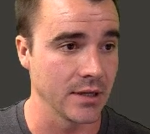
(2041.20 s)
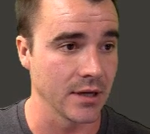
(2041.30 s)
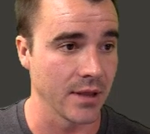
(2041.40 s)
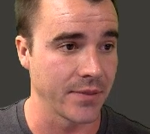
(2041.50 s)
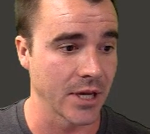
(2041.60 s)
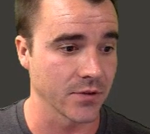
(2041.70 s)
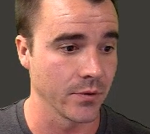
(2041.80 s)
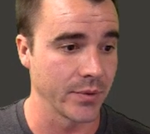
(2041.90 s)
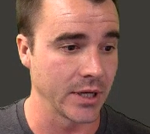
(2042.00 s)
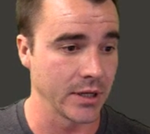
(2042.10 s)
And thanks
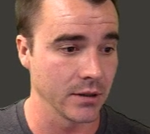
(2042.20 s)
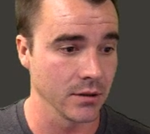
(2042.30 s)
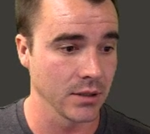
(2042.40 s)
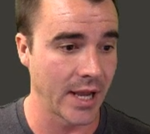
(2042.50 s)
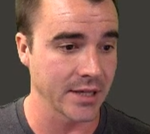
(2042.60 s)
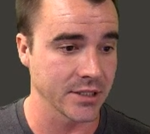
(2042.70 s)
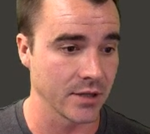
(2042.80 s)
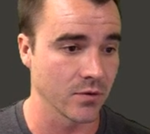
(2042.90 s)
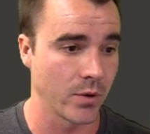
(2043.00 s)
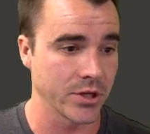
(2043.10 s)
for being here. Last
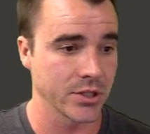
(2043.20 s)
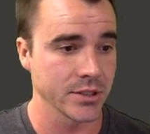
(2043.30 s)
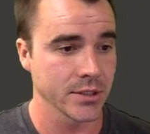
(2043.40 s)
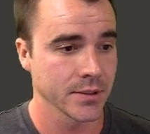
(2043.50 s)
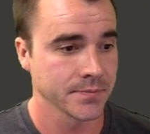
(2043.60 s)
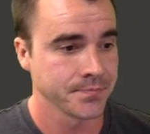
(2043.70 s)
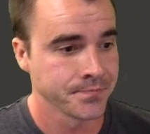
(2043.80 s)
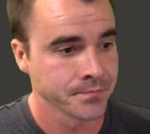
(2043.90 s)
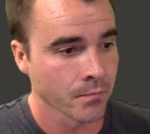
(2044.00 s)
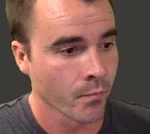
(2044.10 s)
set of questions.
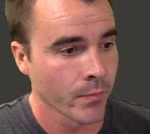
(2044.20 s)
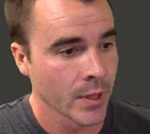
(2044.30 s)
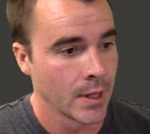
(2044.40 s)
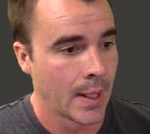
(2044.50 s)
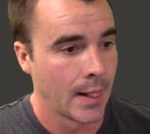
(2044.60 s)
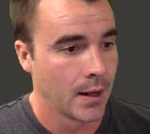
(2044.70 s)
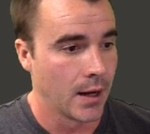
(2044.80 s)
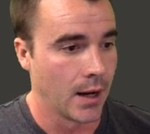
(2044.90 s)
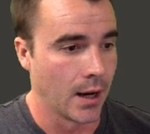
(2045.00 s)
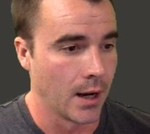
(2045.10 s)

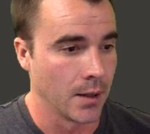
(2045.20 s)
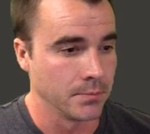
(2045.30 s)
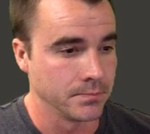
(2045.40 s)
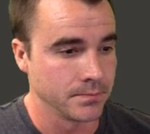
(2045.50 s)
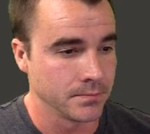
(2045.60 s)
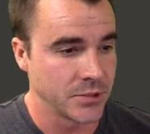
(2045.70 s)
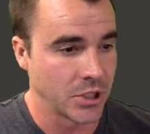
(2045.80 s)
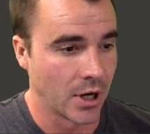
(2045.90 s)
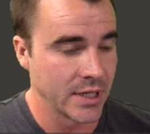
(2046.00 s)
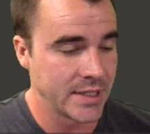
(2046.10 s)
John
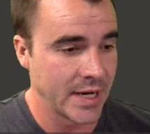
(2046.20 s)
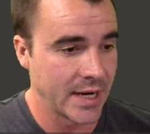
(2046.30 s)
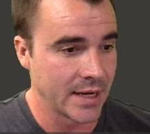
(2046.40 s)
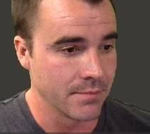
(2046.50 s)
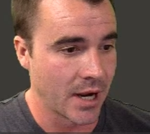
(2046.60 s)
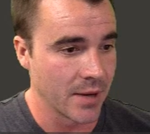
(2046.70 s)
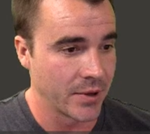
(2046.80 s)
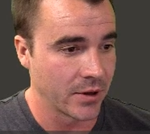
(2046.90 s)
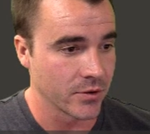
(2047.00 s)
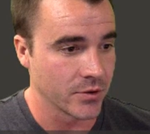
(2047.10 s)
and Danny, in my
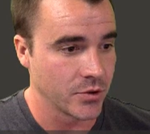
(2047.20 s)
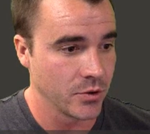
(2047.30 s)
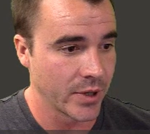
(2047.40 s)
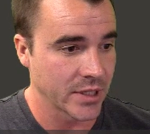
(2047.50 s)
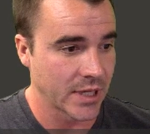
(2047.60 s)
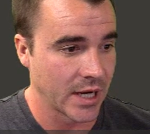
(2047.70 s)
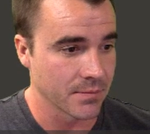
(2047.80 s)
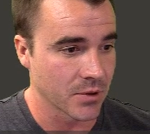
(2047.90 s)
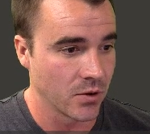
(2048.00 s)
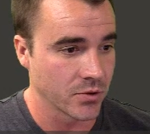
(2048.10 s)
opinion, are the two best
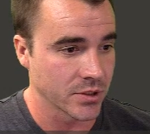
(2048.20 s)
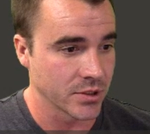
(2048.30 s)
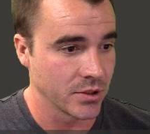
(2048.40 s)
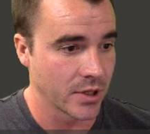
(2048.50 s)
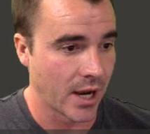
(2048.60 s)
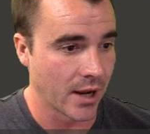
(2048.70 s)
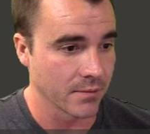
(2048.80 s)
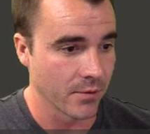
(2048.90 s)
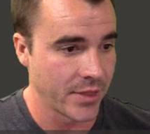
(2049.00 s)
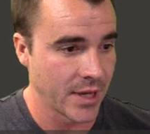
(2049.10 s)
IM coaches you
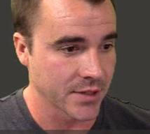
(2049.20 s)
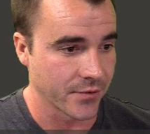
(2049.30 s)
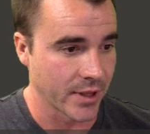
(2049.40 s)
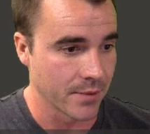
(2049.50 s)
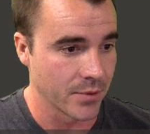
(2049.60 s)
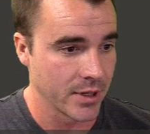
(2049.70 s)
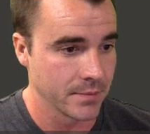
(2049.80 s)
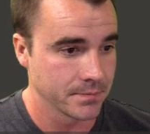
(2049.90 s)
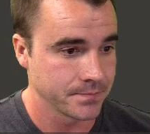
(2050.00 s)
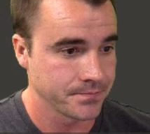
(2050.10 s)
got. Well, thanks for that, buddy.